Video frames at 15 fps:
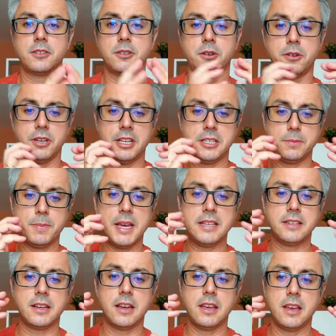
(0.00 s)
So it's
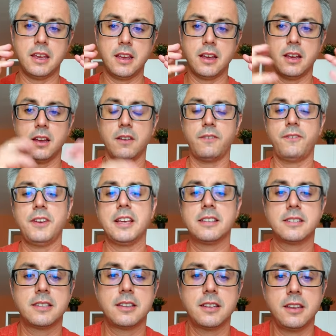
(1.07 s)
basically
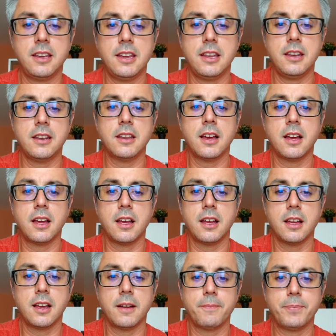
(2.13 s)
fixed
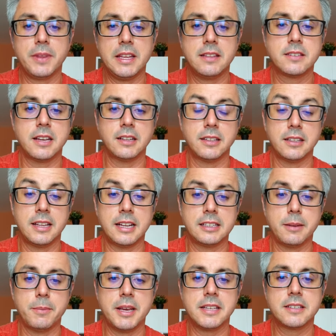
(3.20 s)
inside the
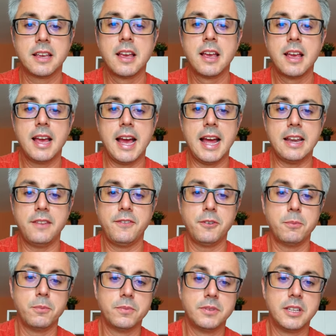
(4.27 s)
database. And if
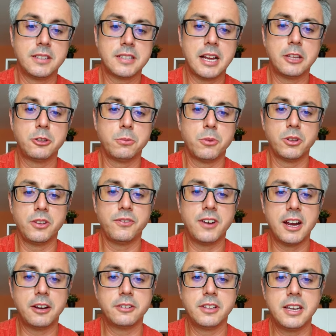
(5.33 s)
you decide to
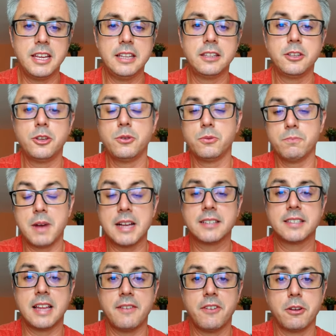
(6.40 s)
modify or delete, you
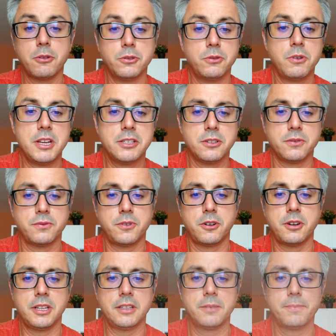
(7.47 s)
must have a good reason
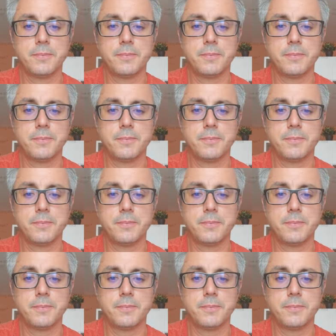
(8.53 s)
for it.